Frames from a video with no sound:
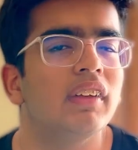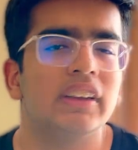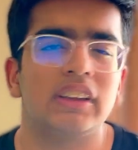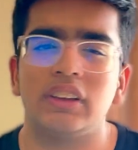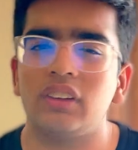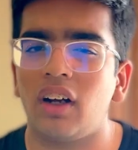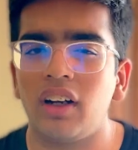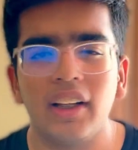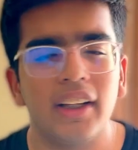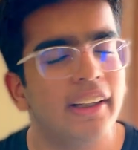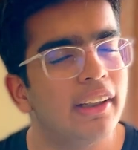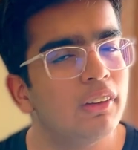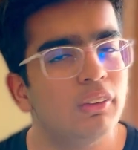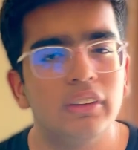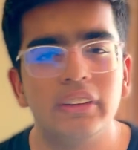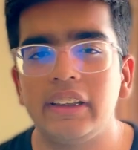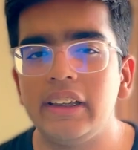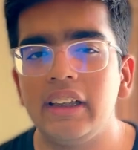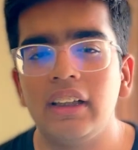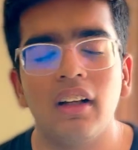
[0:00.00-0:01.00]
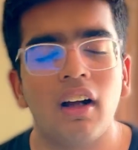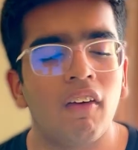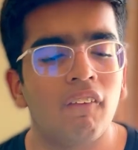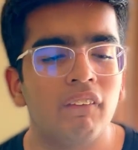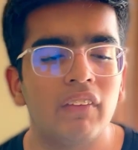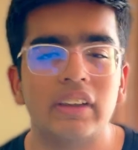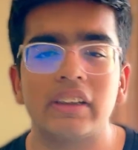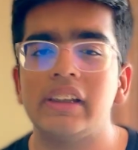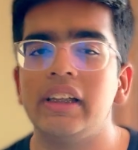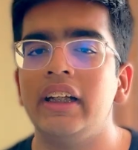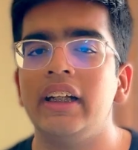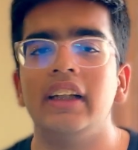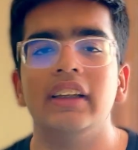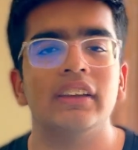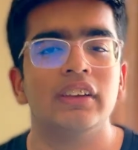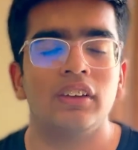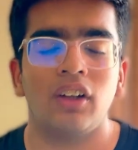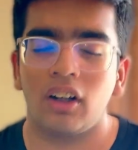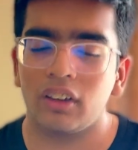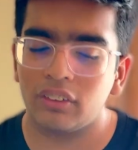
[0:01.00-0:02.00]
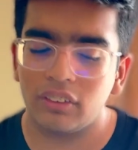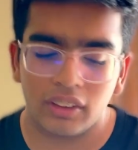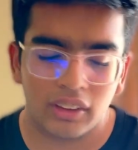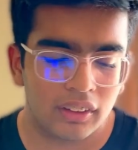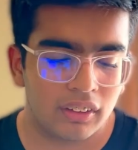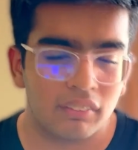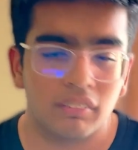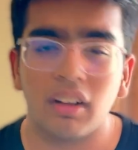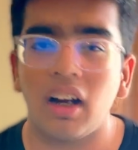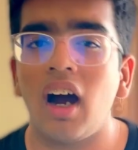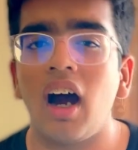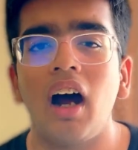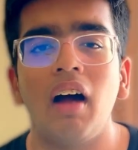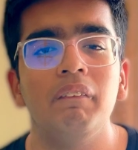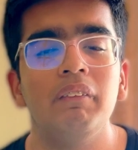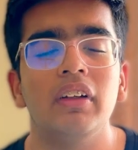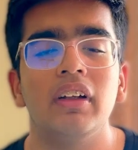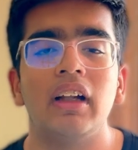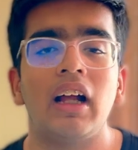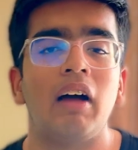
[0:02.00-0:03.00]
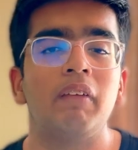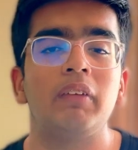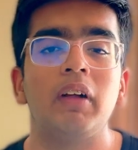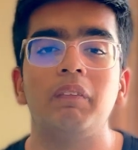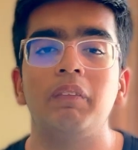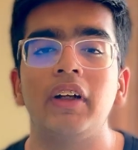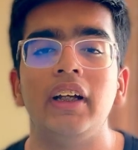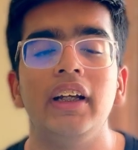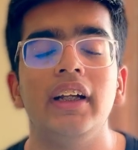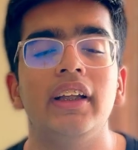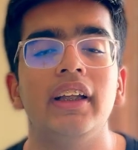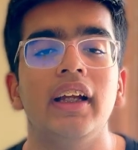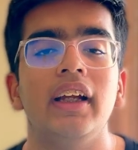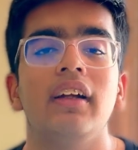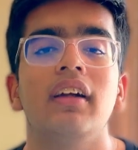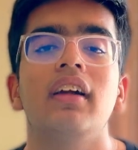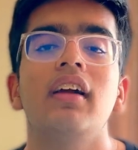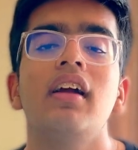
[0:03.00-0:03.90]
It's not a huge deal, obviously. It's not gonna harm your laptop or anything.